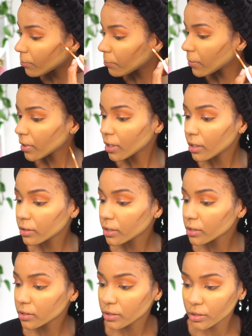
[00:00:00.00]
my color
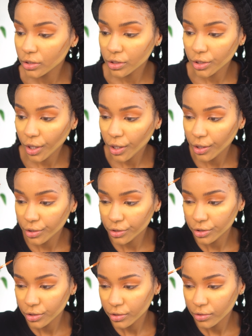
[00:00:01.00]
has since
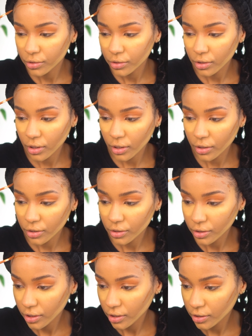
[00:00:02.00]
changed. I think it's
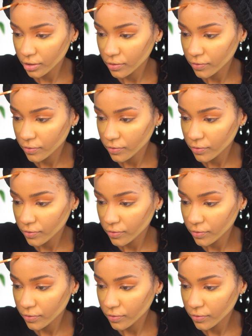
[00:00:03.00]
changed,